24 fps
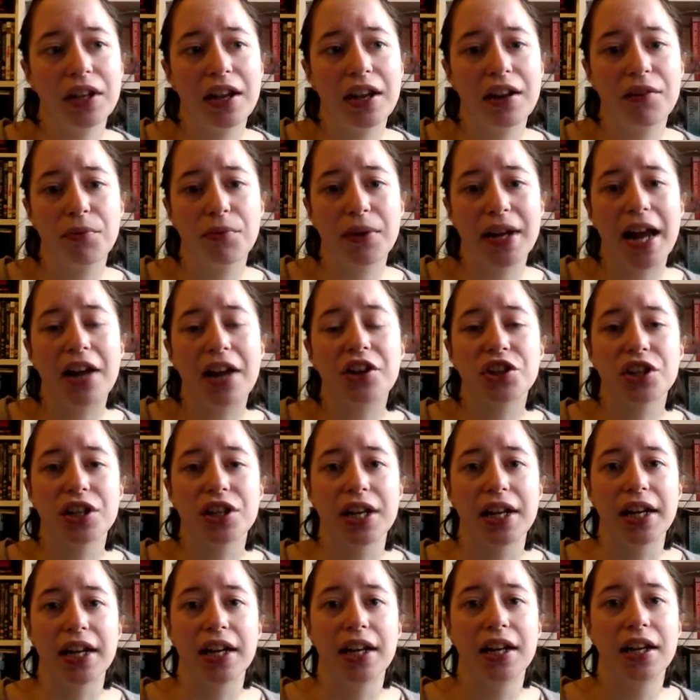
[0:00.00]
if we
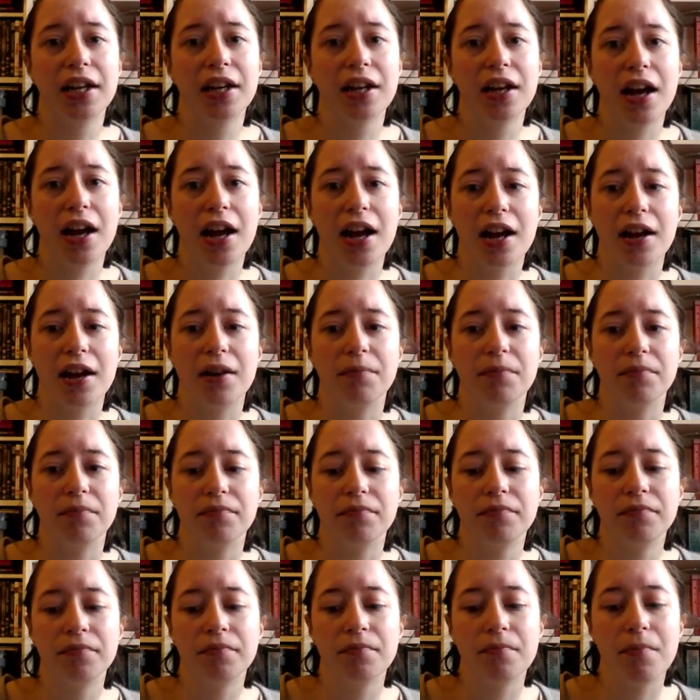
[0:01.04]
actually
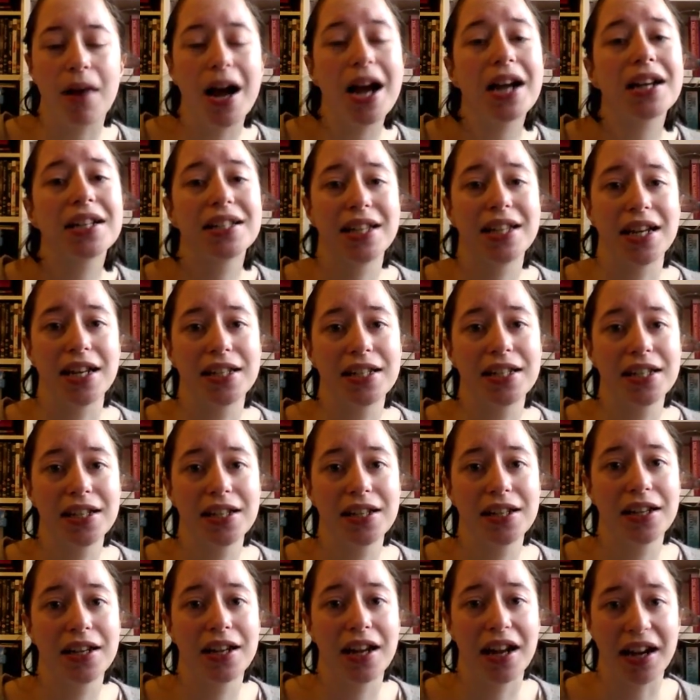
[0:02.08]
marketed
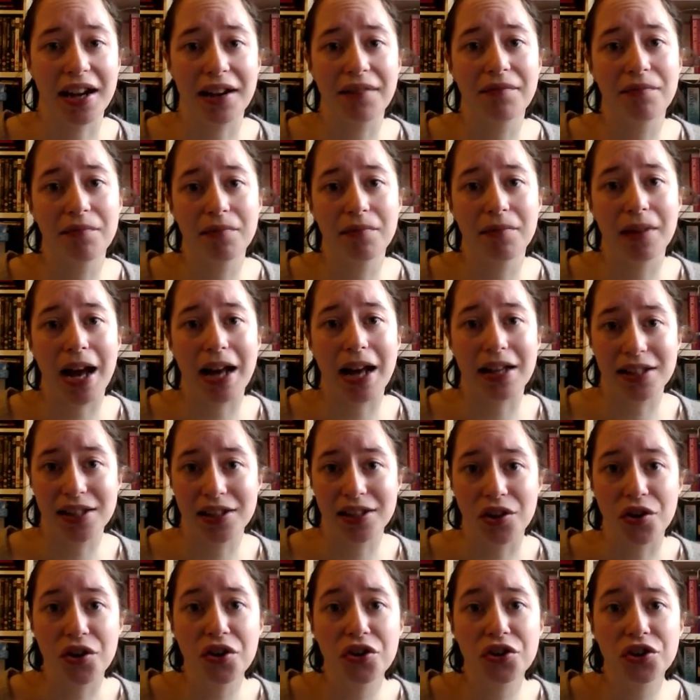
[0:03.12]
it as
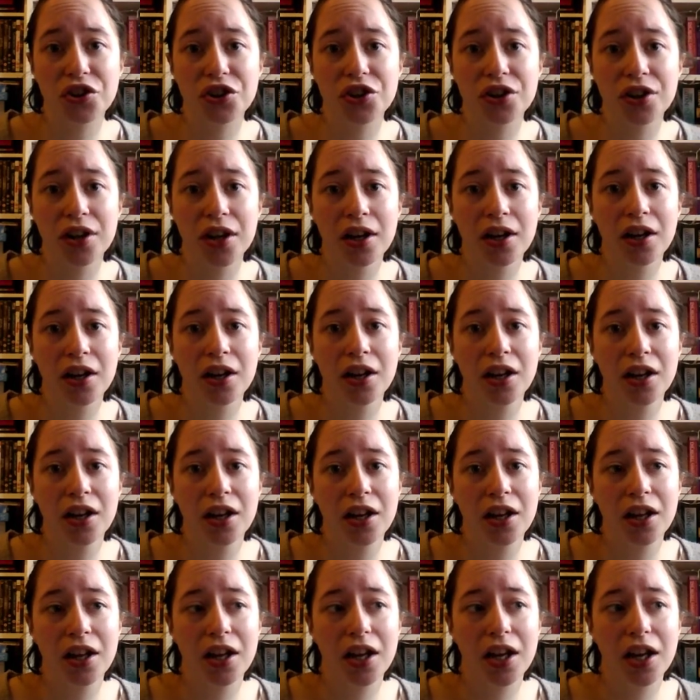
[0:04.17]
such,
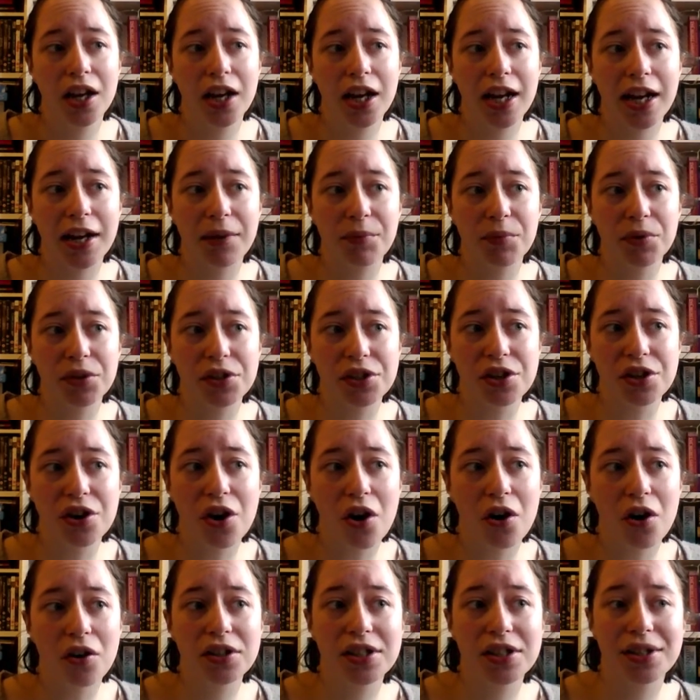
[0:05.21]
it would
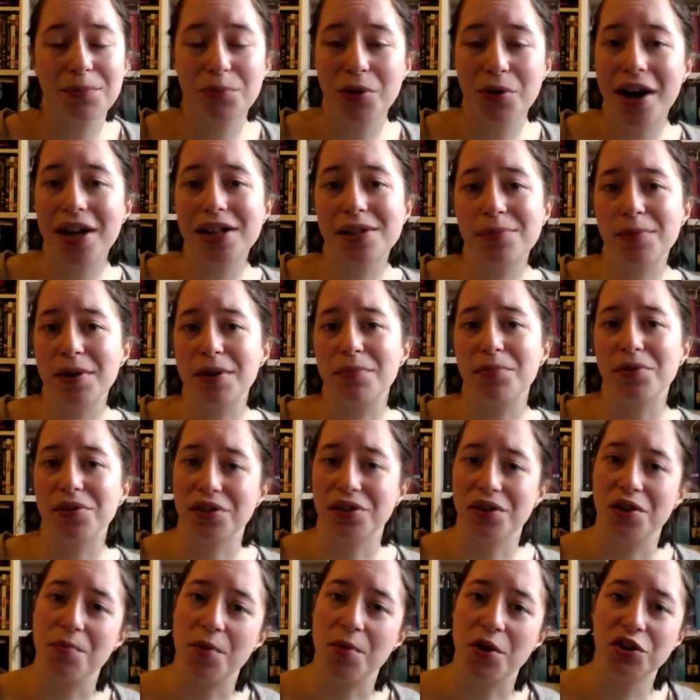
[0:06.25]
not surprise people
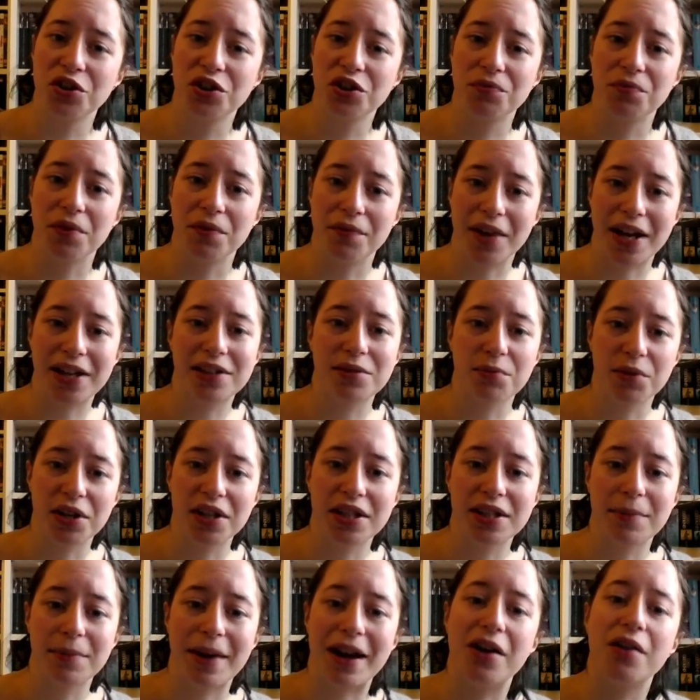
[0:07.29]
so much that that's what
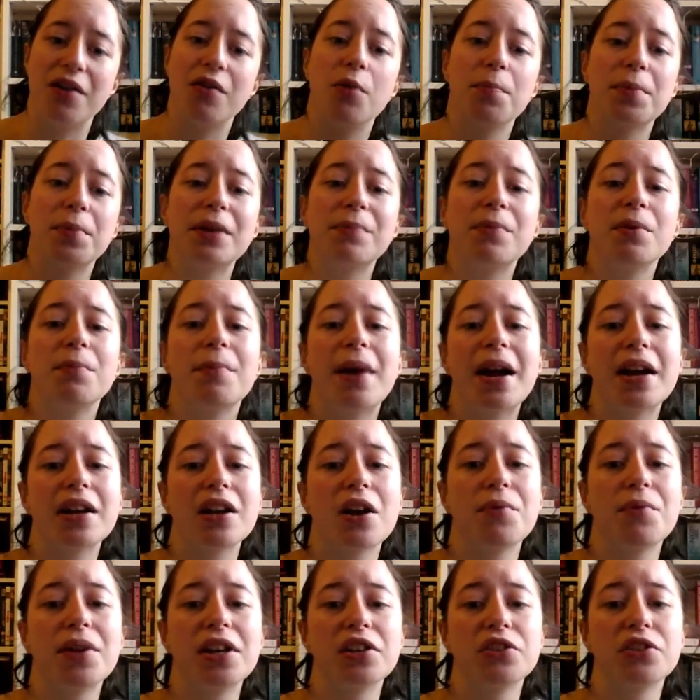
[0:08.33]
it's about, or people might
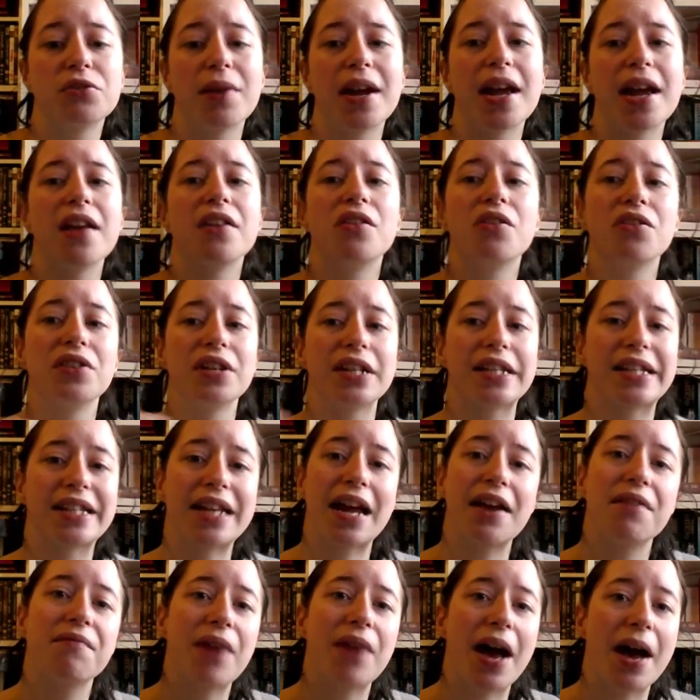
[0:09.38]
go into it and
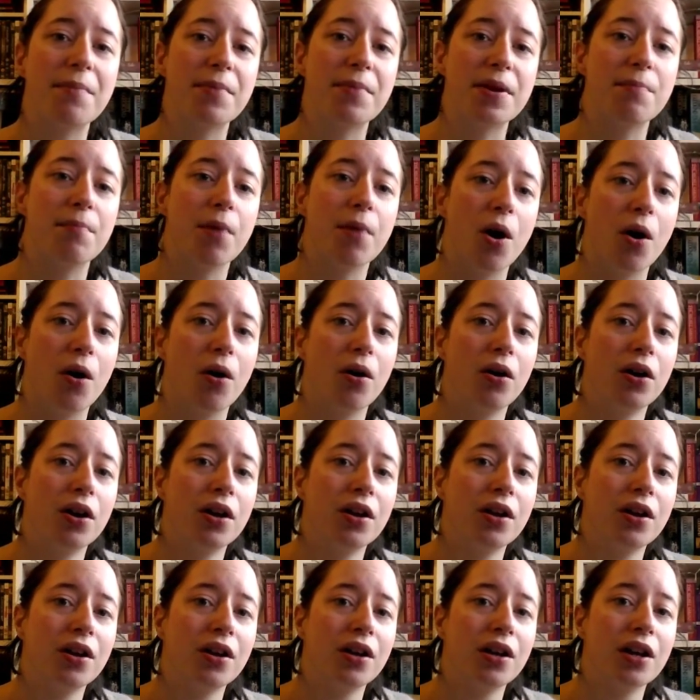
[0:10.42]
understand that a bit more
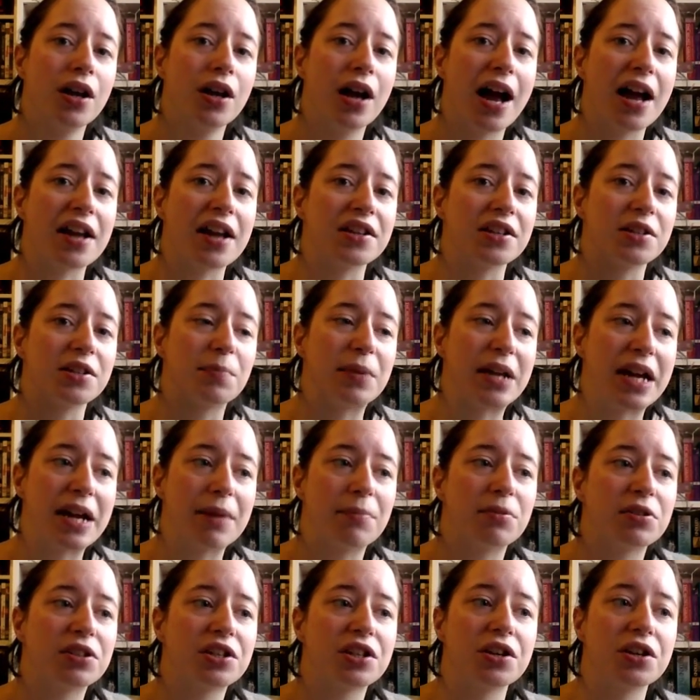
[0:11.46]
and be
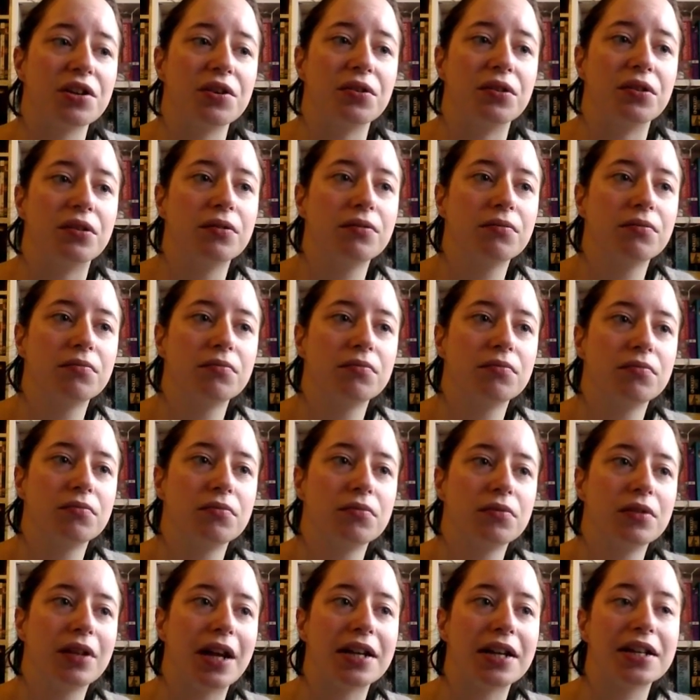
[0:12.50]
able to
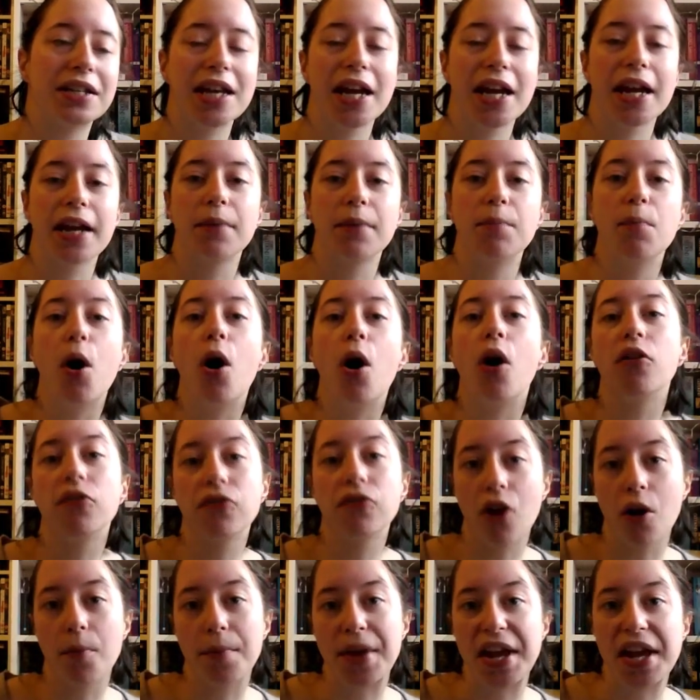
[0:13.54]
take more
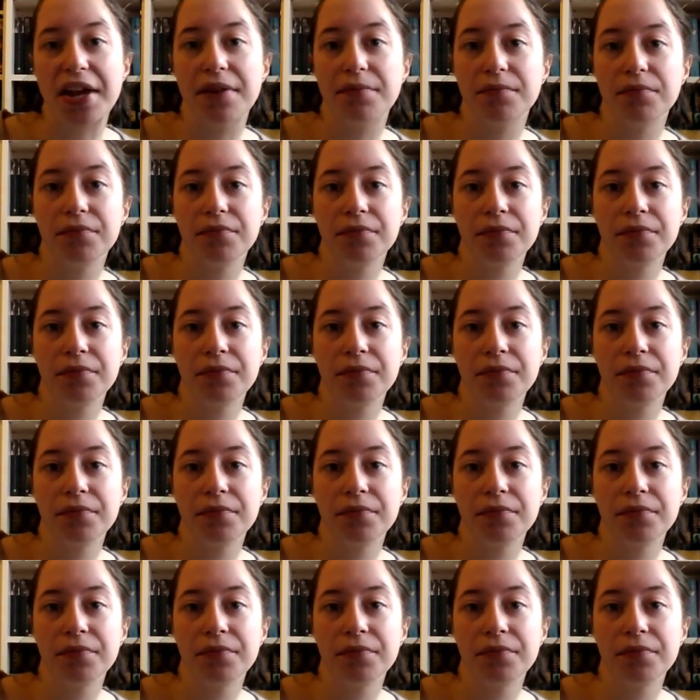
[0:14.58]
from it,